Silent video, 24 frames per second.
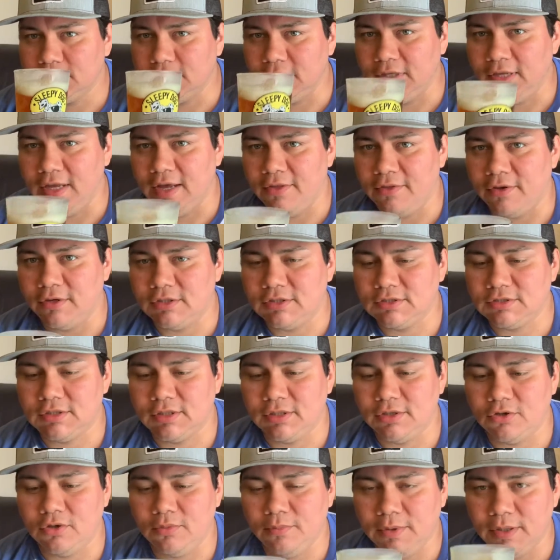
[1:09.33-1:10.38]
together, just a
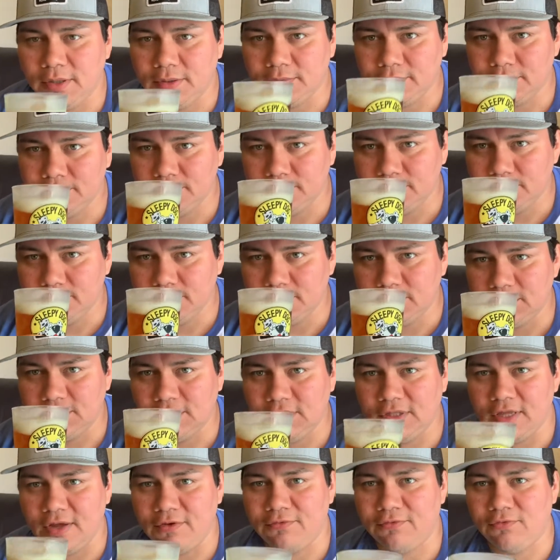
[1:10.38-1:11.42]
little bit. You
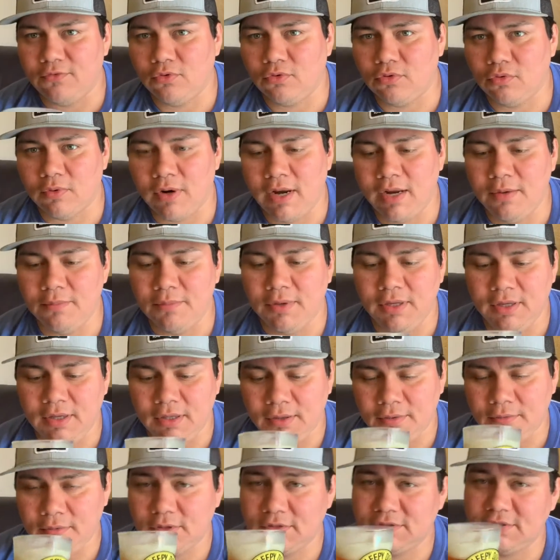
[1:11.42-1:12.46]
get that floral right in the
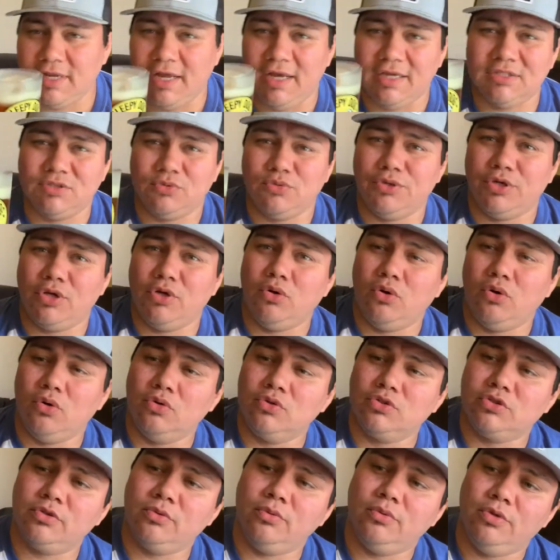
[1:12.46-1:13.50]
beginning. This glass is really cold,
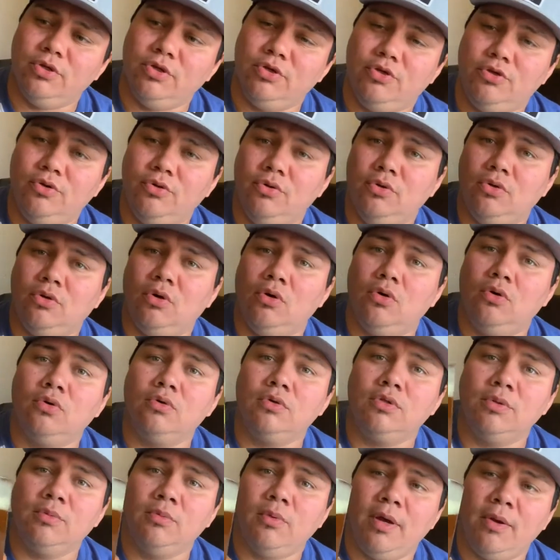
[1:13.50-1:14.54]
so when you do cold,
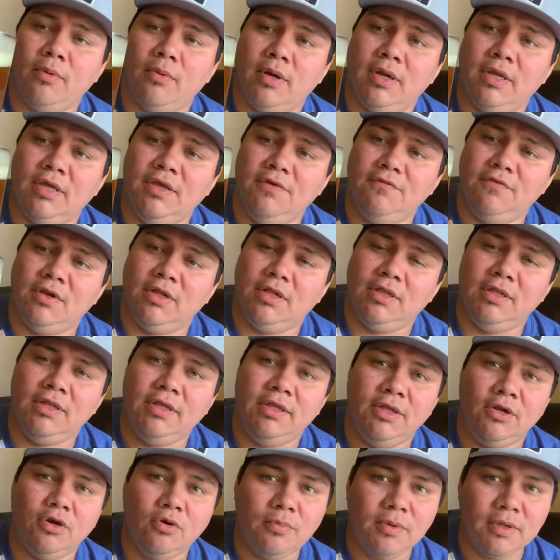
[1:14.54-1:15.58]
you might want to give it a
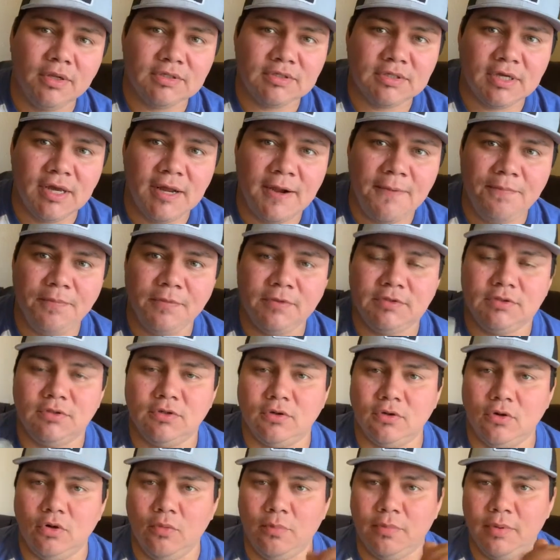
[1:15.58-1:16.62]
little bit of time so it
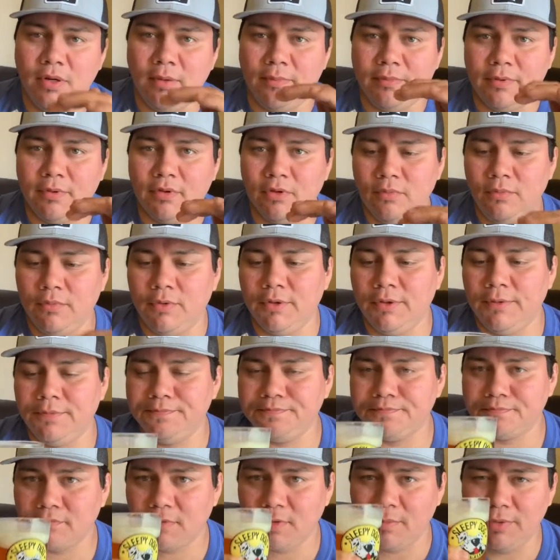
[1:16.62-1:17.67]
can open up a little more.
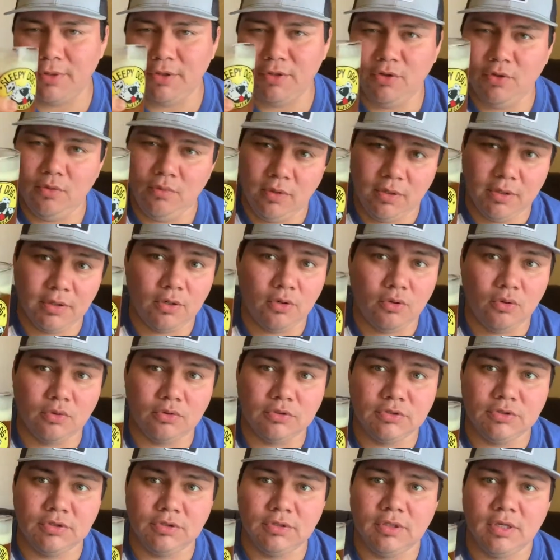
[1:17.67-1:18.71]
But you do want it cold
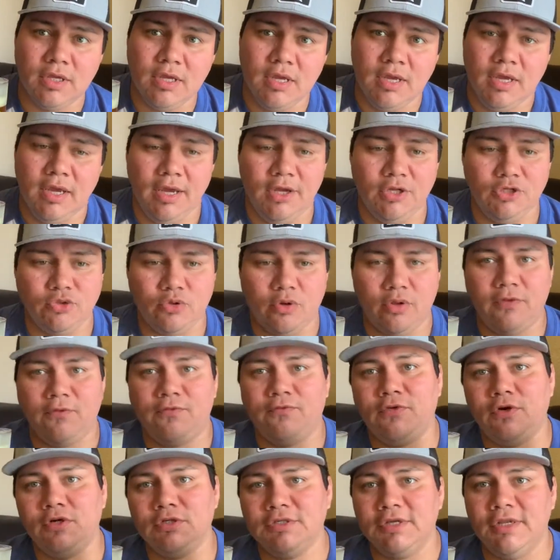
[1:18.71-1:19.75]
to enjoy the
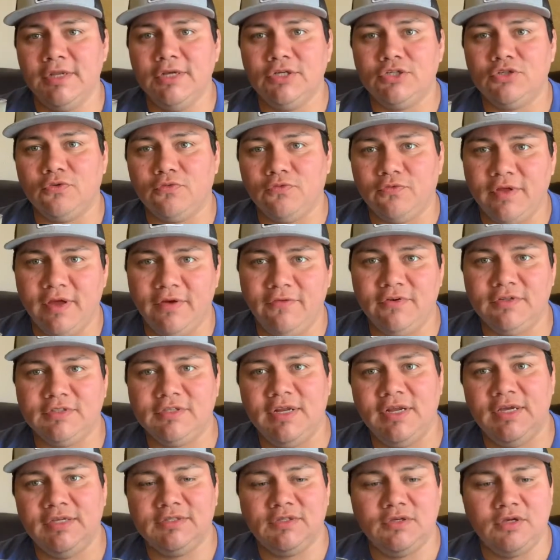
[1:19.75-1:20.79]
first initial flavors, and
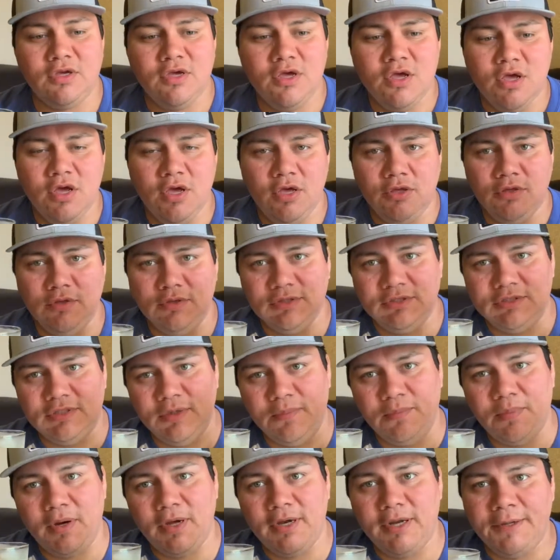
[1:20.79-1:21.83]
as you
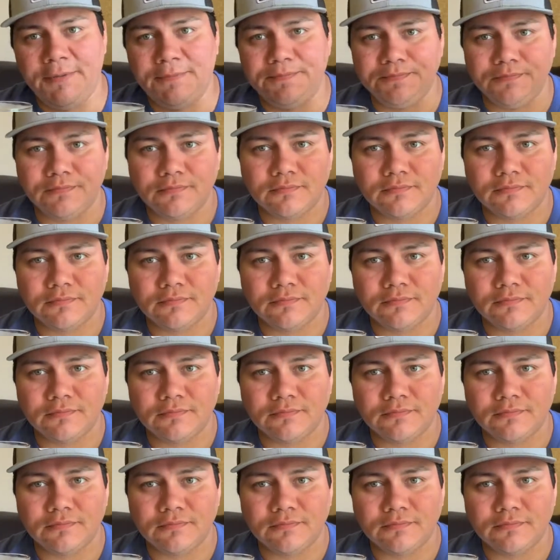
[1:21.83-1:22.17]
sip on it,